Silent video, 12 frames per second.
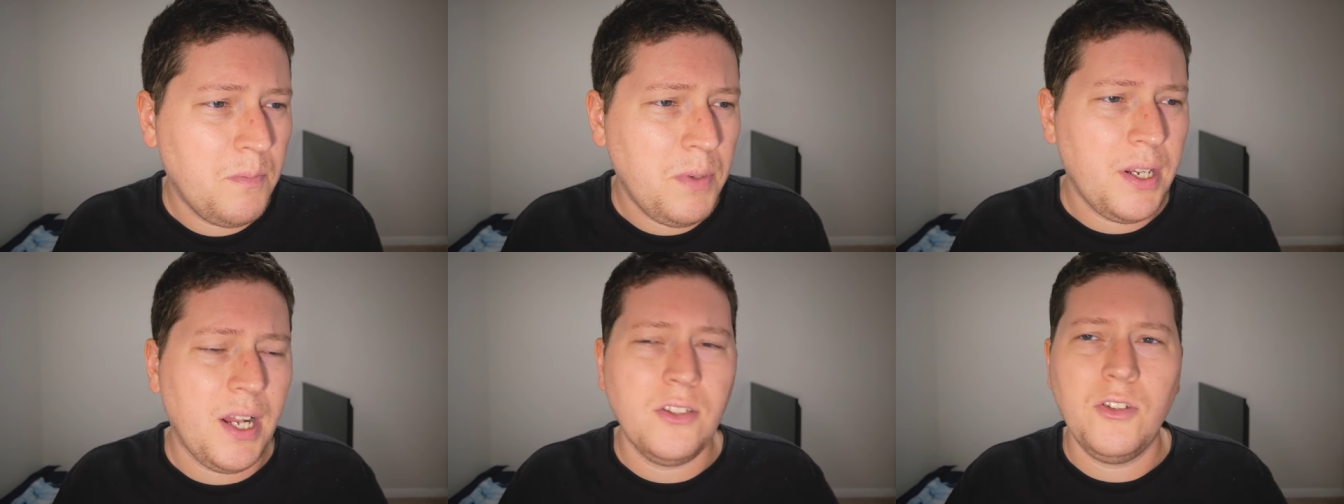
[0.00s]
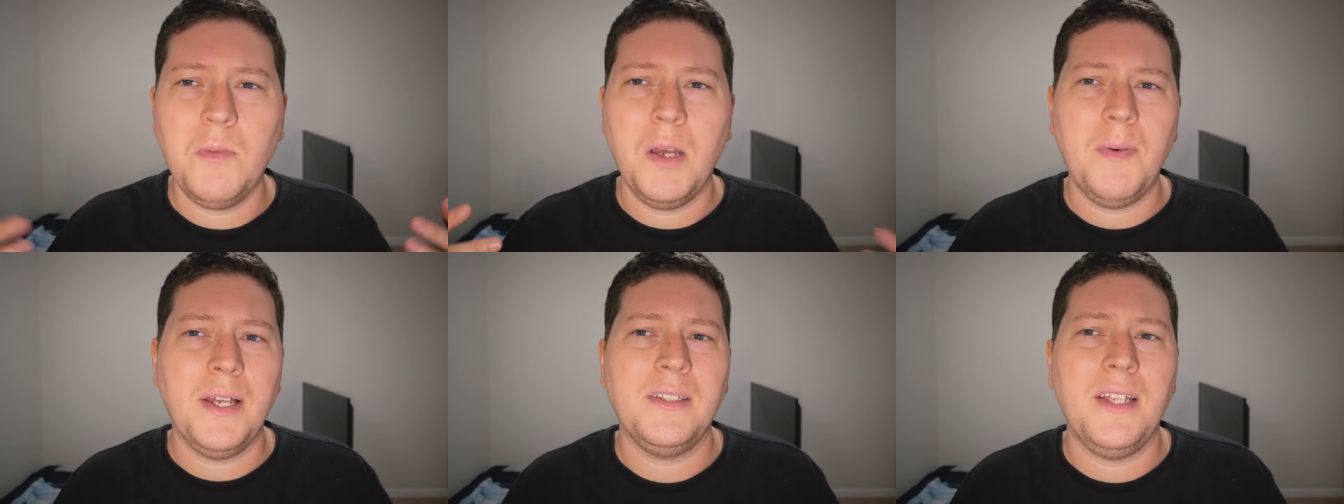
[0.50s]
but I'll do my
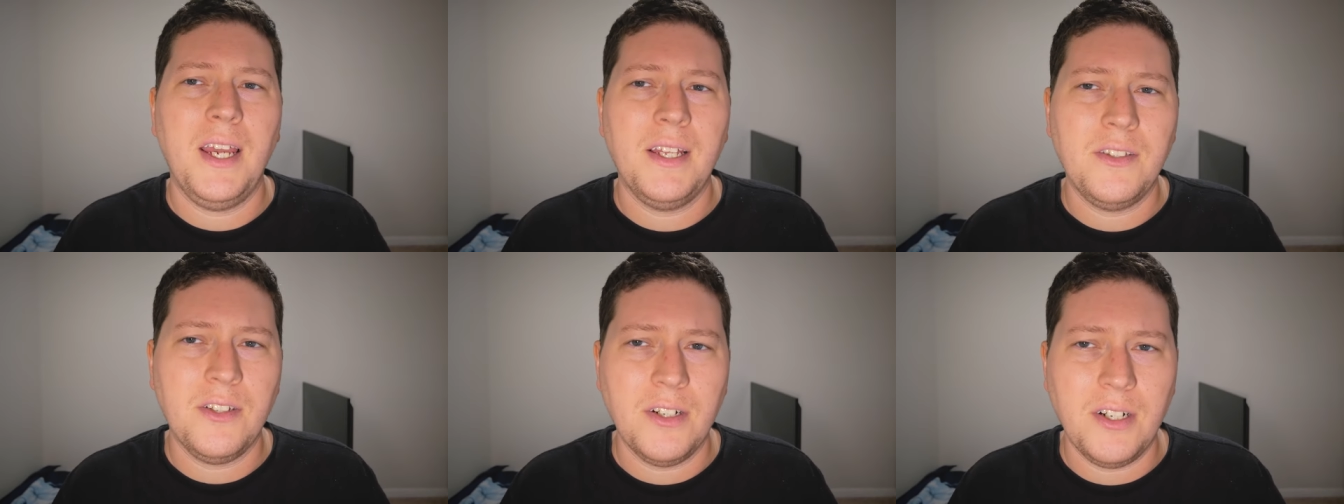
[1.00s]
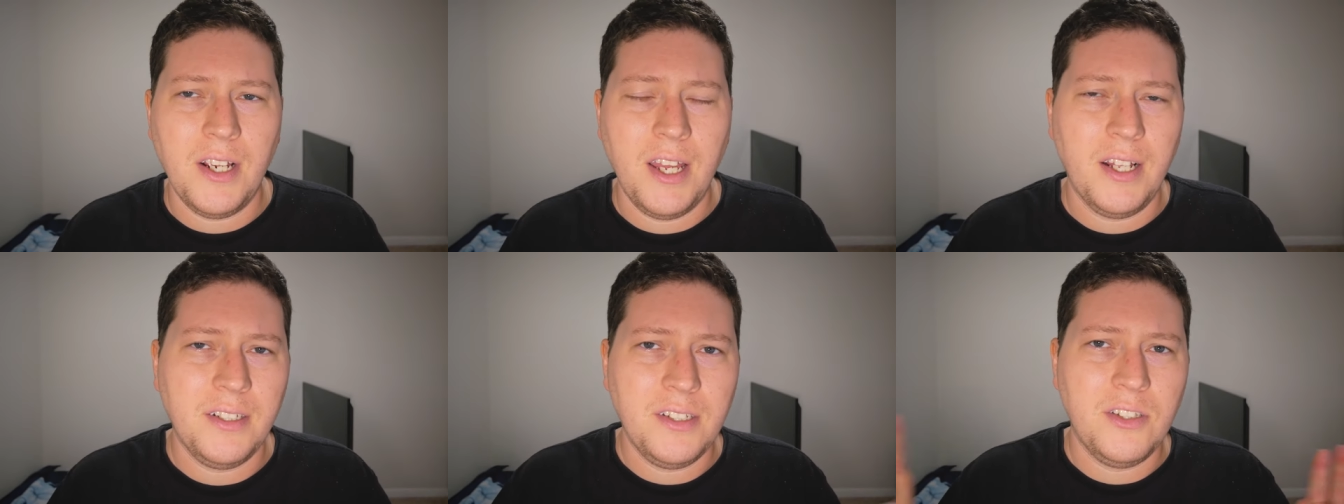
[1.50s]
best to answer and
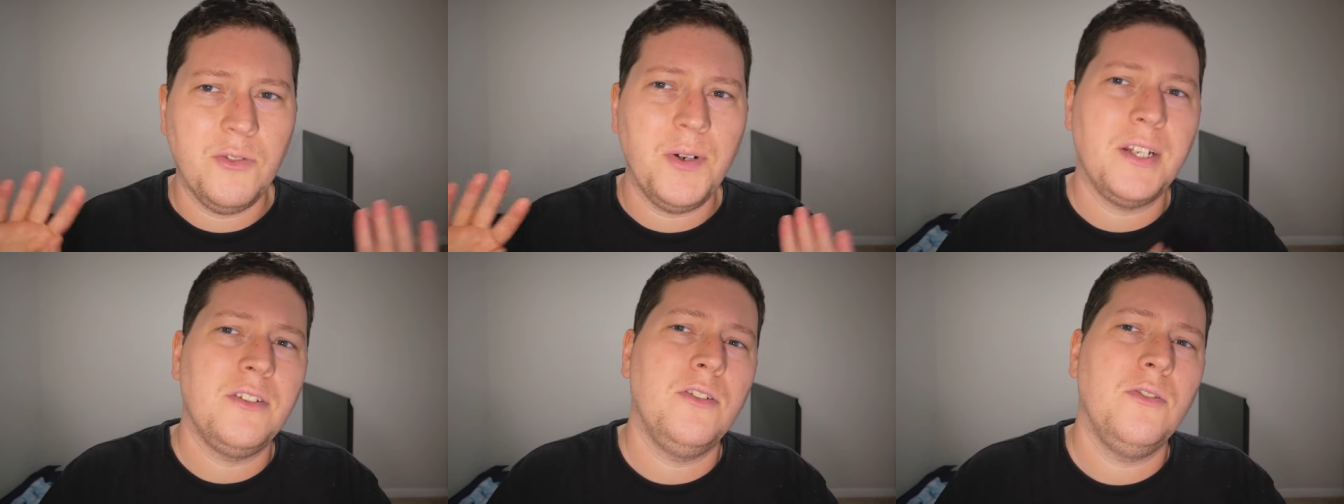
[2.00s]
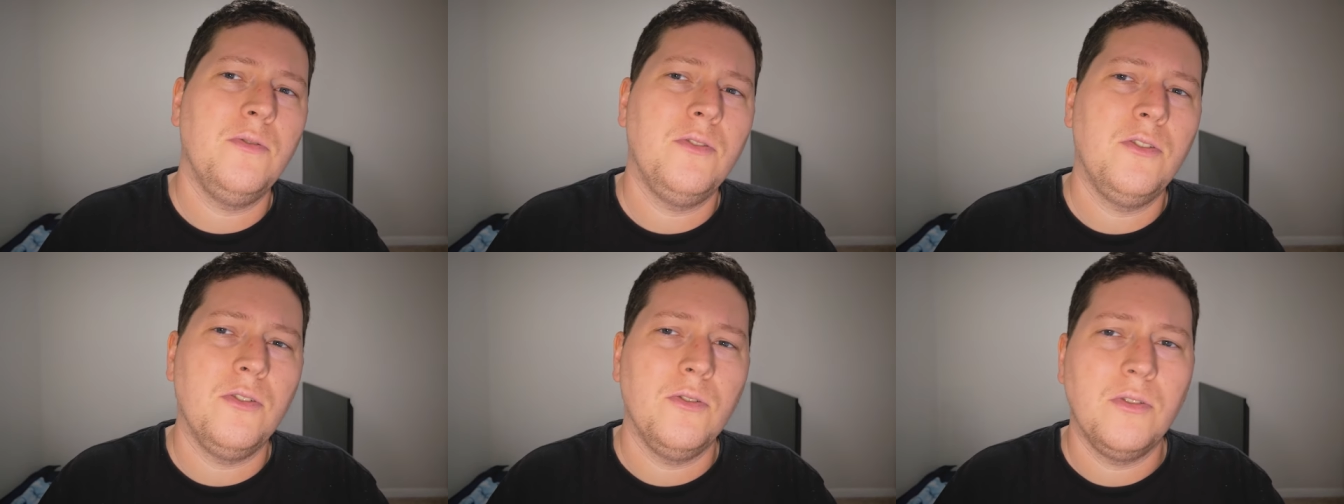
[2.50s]
at least direct you
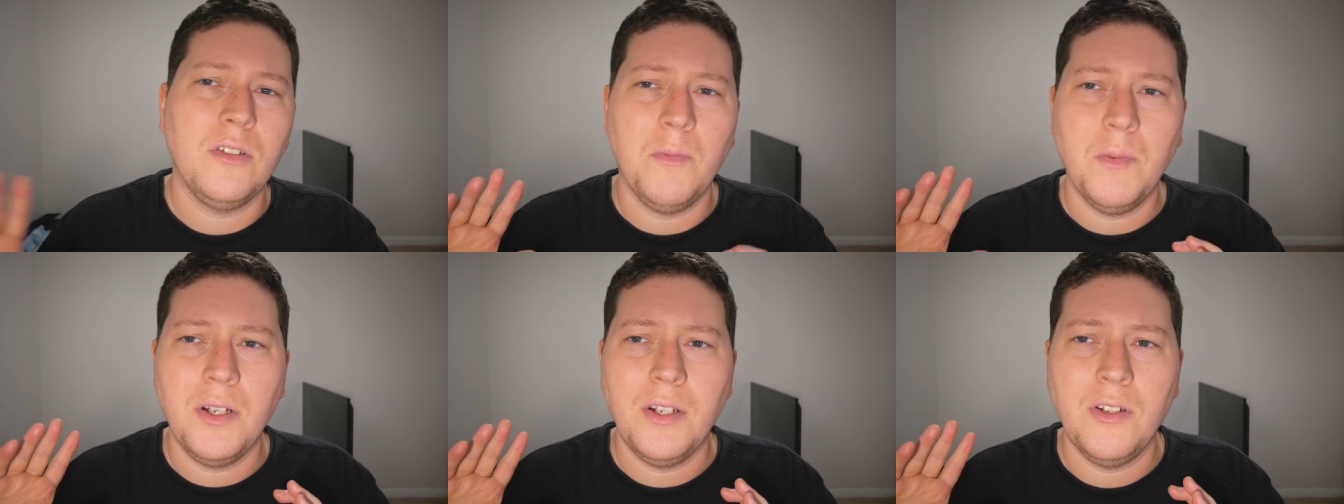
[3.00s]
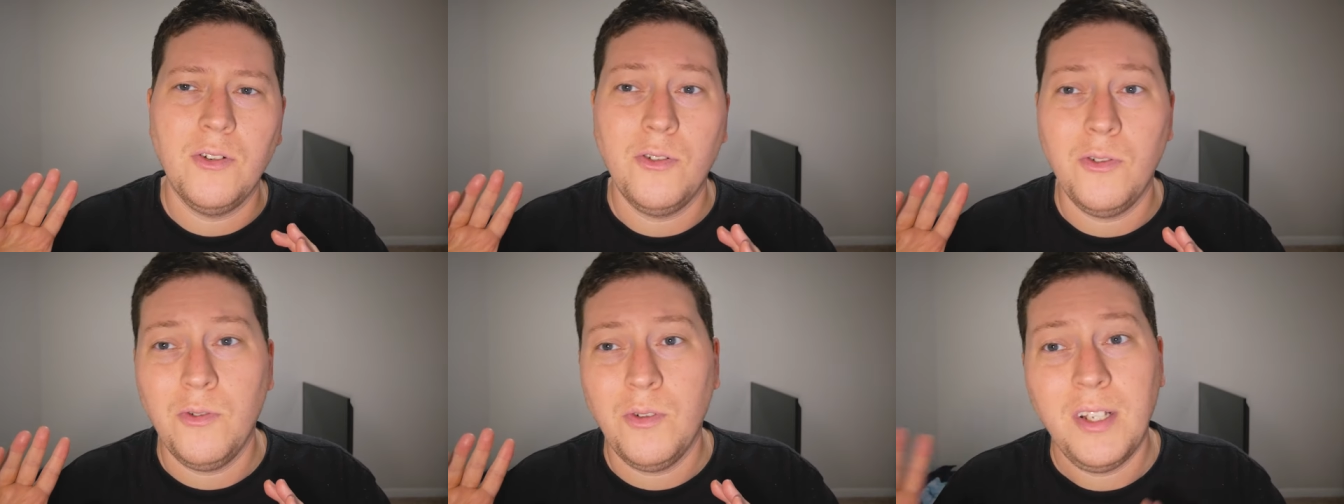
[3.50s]
to someone
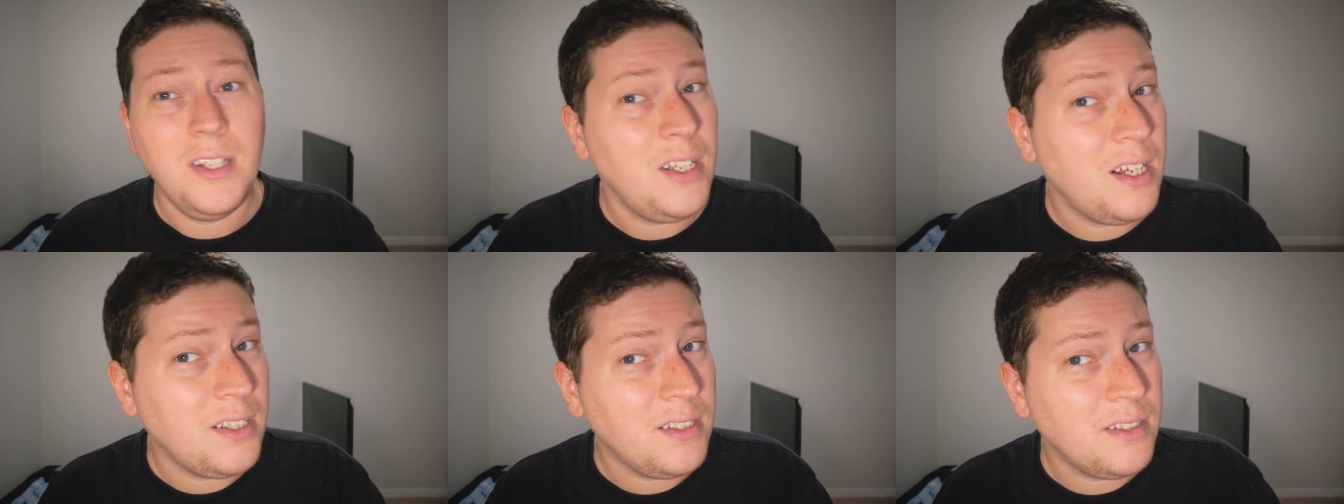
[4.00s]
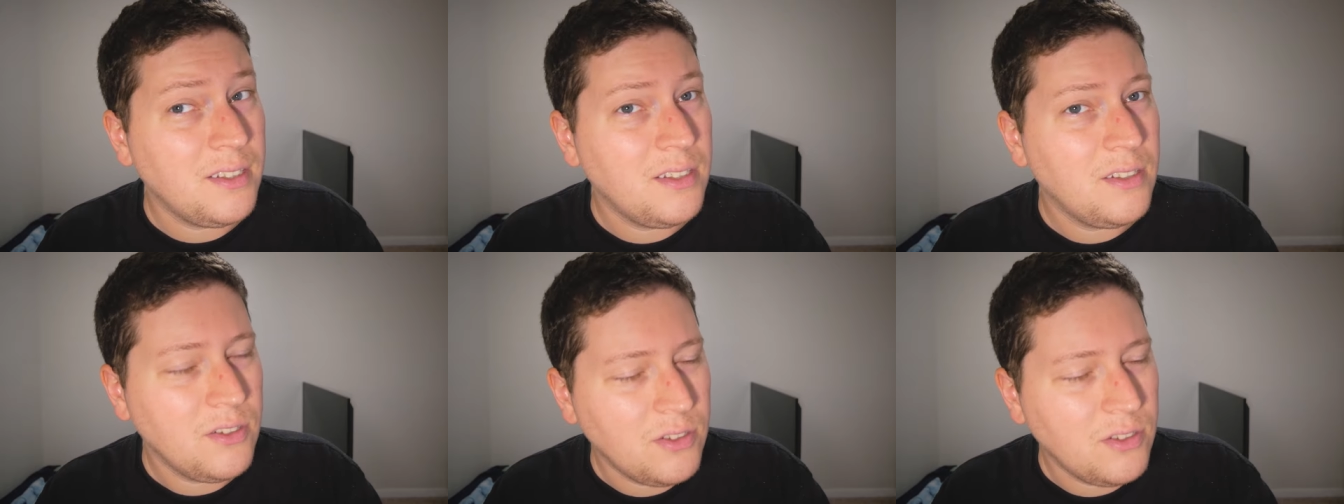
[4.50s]
who does.